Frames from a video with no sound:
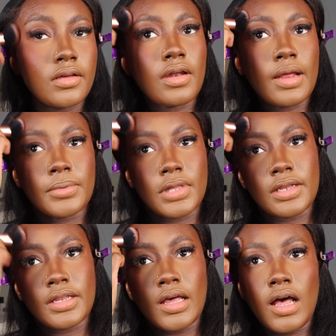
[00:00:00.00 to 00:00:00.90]
And I
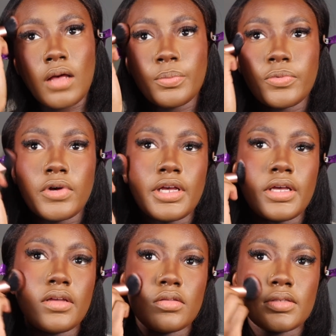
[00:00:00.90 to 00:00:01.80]
blend it
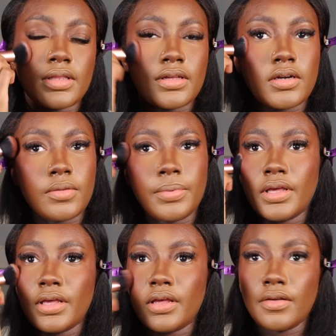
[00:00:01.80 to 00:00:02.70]
upwards a little
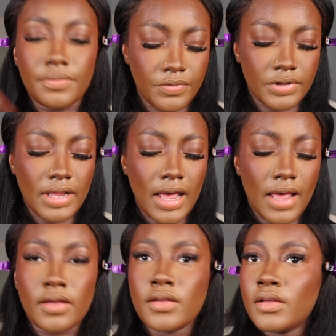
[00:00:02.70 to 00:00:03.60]
bit for
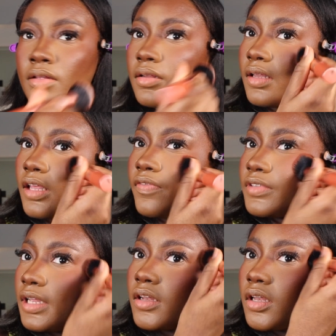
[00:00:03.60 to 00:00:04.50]
that
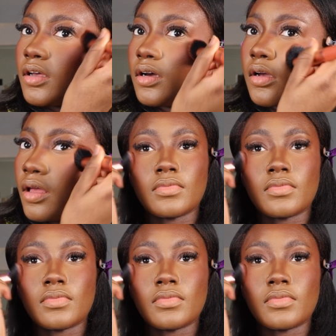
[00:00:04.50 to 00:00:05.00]
lifted look.